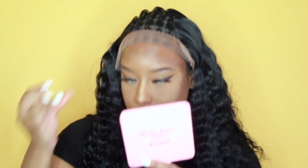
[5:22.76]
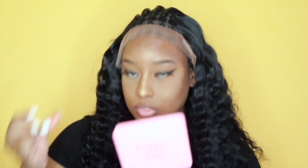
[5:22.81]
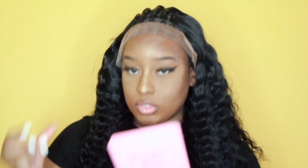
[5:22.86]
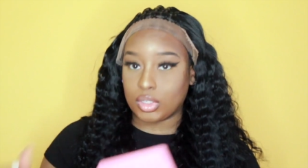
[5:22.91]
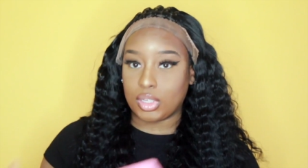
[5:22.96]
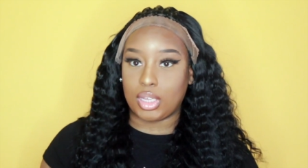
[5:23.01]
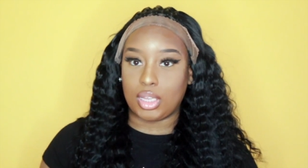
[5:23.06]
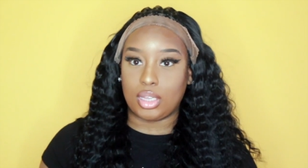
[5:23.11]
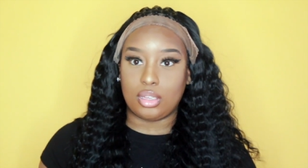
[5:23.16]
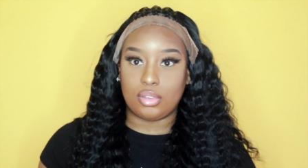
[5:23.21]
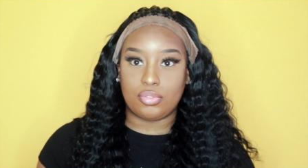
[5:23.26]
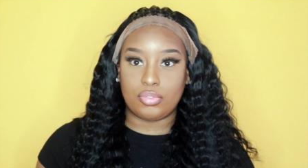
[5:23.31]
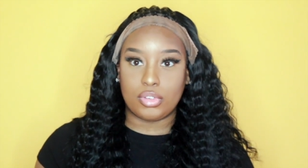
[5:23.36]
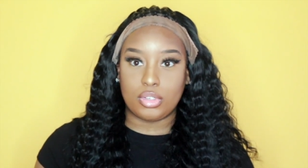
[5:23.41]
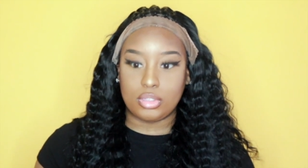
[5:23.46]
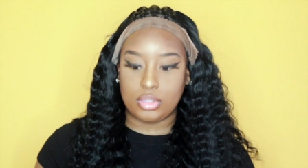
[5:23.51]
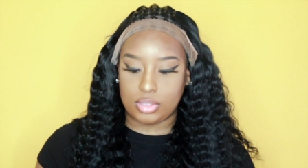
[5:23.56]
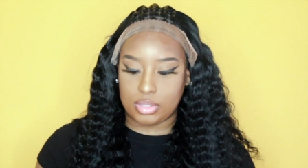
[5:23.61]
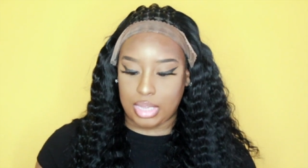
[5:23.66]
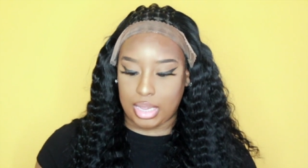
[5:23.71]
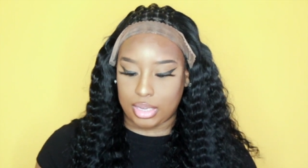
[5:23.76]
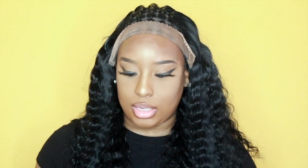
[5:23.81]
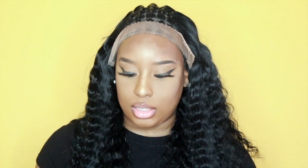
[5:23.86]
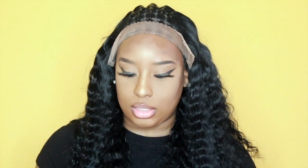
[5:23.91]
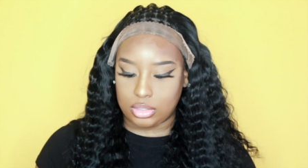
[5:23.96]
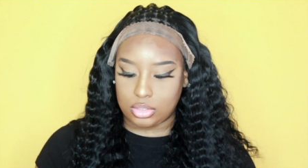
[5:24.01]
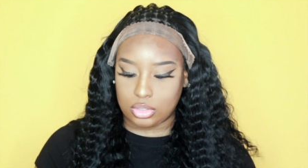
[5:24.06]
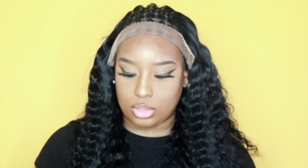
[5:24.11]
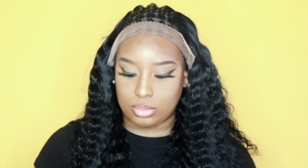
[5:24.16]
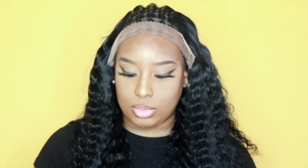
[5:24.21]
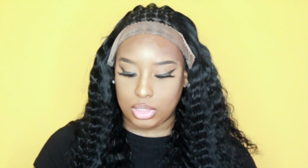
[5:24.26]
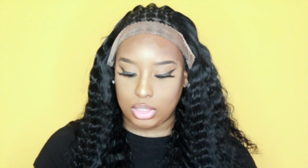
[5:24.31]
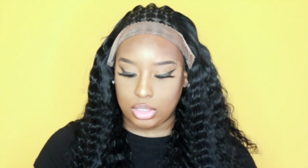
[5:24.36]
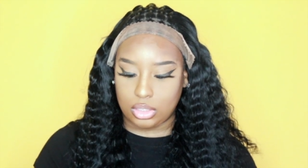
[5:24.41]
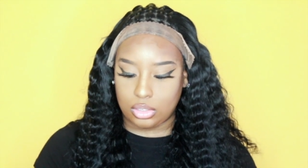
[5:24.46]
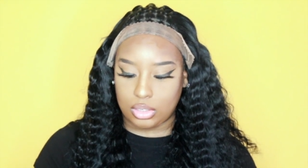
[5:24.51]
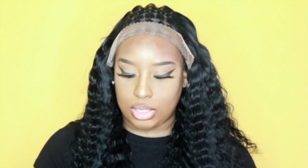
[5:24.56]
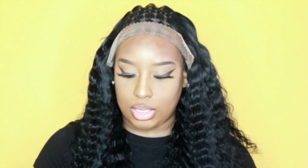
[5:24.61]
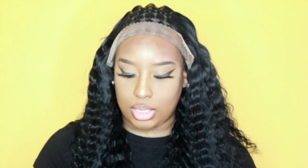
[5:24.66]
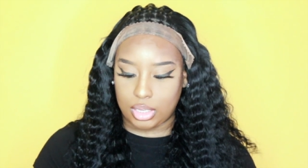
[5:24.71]
Okay, it feels tacky, so I'm gonna
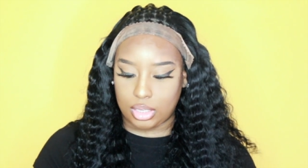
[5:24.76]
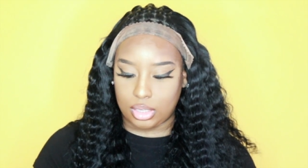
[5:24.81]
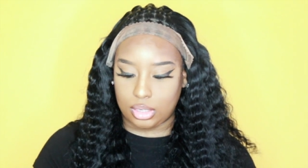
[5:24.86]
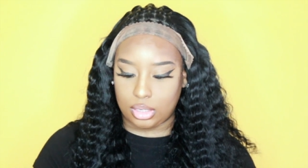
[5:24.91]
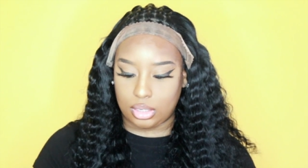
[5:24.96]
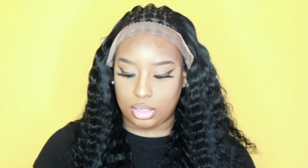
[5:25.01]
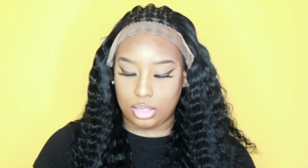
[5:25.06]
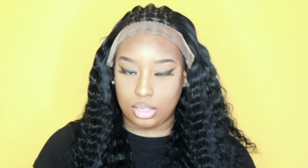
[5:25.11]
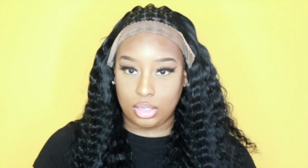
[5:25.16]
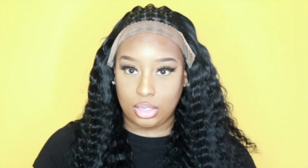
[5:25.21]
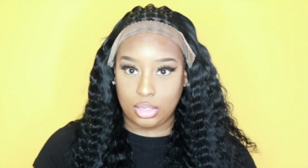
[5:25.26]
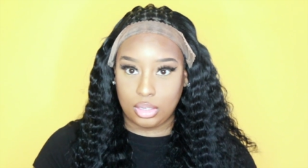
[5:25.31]
go ahead